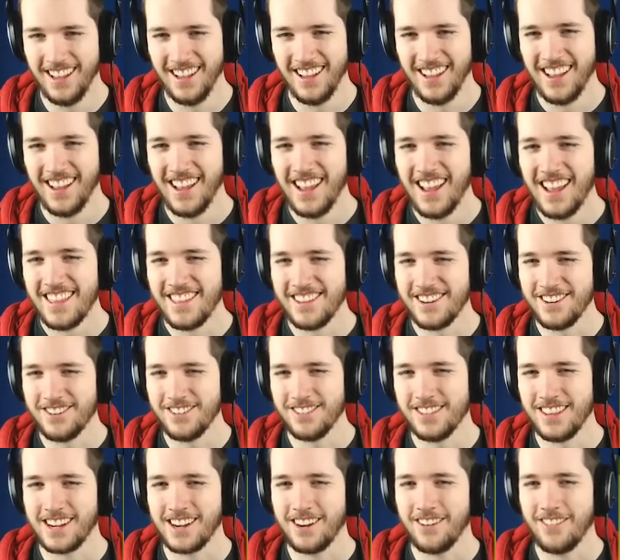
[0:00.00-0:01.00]
they're
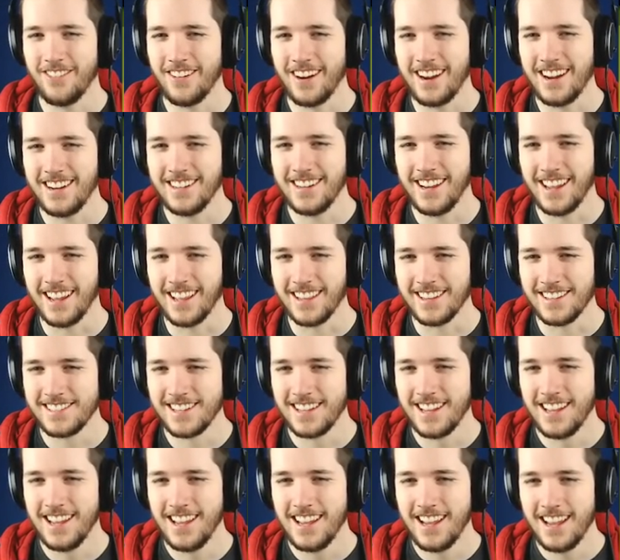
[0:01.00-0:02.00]
doing like a rain dance.
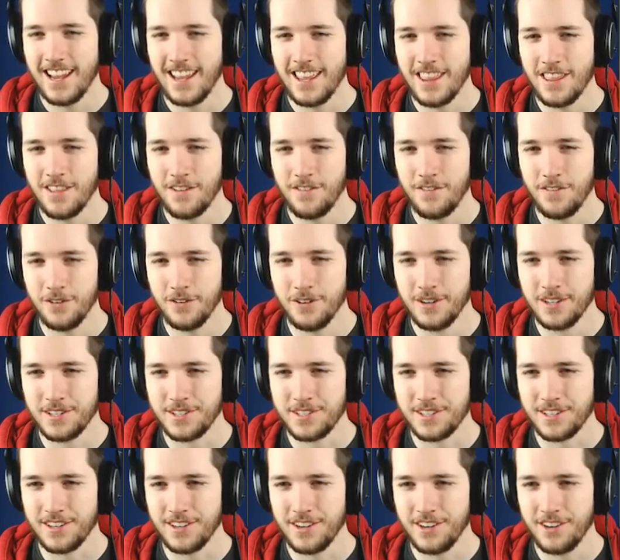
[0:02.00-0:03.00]
And the food is
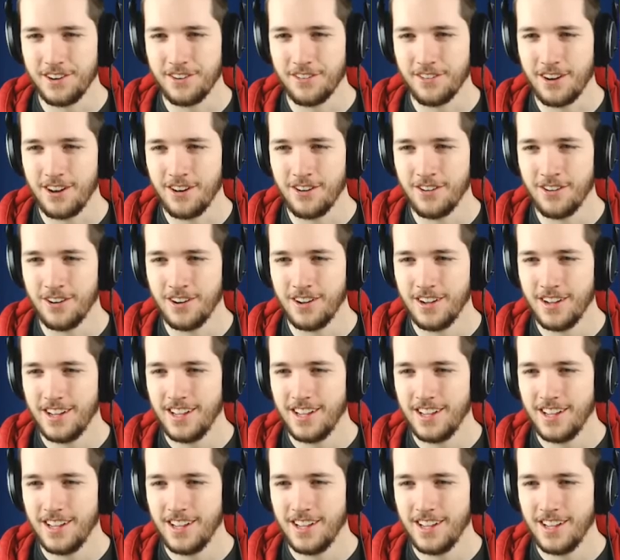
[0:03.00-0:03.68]
starting to grow.